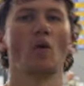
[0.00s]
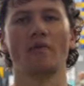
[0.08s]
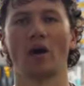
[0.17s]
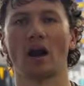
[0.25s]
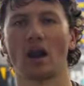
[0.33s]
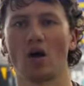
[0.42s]
with
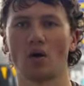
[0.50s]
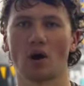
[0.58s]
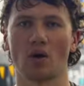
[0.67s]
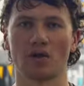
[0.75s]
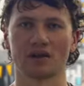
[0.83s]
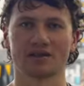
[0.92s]
my
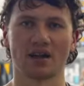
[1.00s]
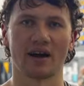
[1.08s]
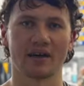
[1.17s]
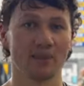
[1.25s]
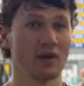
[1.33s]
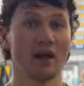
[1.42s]
logo on the
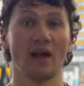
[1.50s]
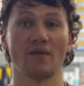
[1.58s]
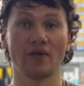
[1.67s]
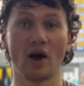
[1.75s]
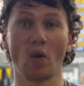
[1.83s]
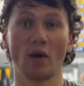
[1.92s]
side. If
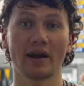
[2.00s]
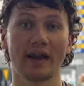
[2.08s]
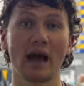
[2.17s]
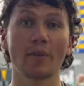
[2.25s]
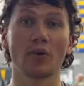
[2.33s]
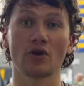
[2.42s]
you don't want a
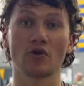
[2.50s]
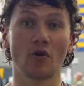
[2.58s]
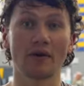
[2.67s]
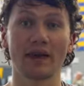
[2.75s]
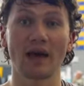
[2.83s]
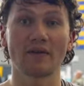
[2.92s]
cap or you
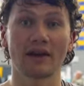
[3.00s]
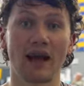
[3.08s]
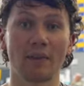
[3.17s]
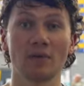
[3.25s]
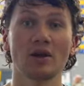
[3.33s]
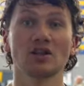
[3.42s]
already have a
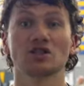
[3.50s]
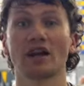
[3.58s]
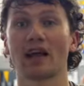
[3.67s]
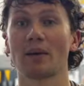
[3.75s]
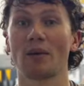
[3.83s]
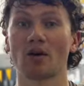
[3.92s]
cap,
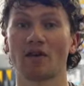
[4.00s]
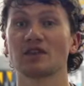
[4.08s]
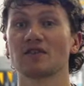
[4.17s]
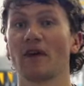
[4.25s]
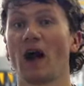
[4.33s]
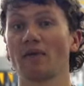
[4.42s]
check out my
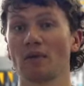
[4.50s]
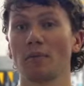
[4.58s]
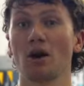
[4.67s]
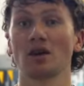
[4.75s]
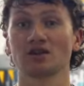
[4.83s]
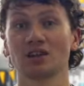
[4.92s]
range of other
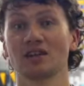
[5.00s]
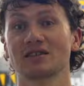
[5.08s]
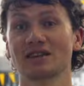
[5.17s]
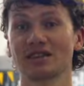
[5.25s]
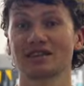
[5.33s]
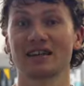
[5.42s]
merch,
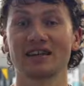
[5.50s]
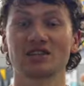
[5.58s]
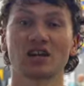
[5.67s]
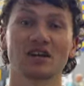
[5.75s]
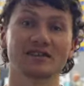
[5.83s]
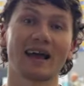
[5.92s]
such as
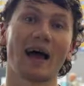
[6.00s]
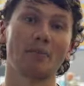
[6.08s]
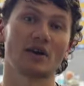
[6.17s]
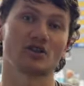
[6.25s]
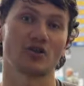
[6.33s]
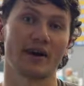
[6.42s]
t-shirts and
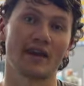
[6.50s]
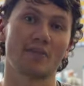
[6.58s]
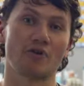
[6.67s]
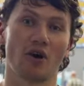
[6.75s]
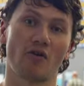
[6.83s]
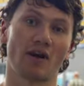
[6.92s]
my training
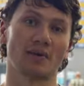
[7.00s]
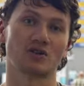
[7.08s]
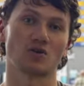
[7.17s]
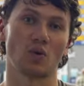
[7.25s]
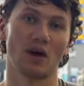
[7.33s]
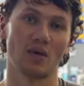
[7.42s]
programs
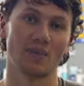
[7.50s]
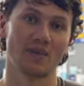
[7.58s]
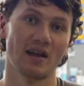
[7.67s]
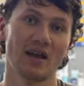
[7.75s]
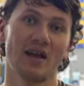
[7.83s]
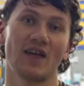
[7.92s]
as well.
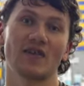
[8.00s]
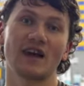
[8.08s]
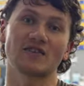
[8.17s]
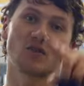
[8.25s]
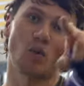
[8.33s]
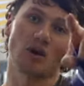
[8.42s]

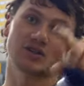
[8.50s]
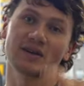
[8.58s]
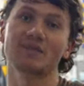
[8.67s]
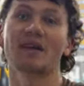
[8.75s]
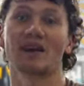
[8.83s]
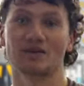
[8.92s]
Thanks for
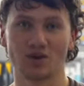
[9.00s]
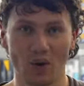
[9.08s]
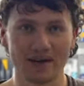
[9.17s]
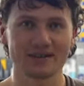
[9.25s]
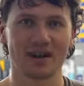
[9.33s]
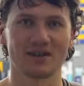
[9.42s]
watching, and as
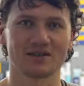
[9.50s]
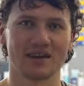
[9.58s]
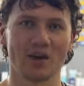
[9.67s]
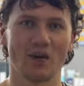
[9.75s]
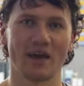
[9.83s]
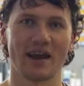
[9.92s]
always, I'll see
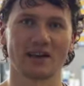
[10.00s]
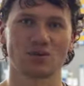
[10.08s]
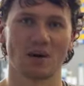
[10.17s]
you on the next